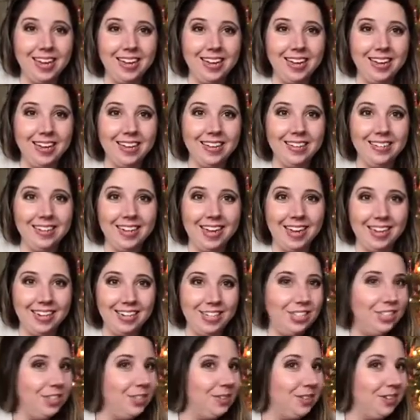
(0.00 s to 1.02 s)
and kind
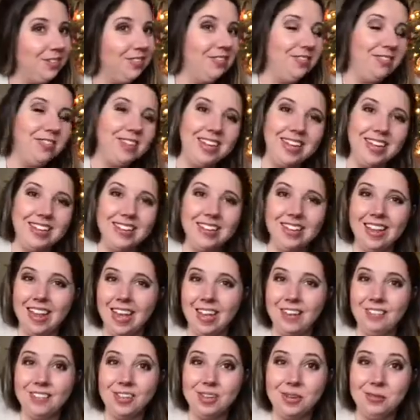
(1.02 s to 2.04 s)
of do a fun
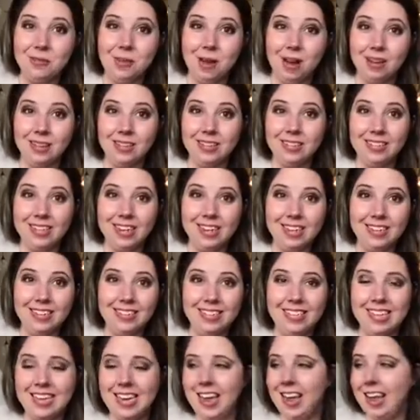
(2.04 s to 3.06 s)
live unboxing
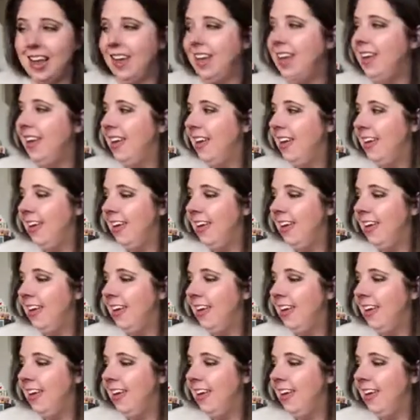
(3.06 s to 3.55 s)
today.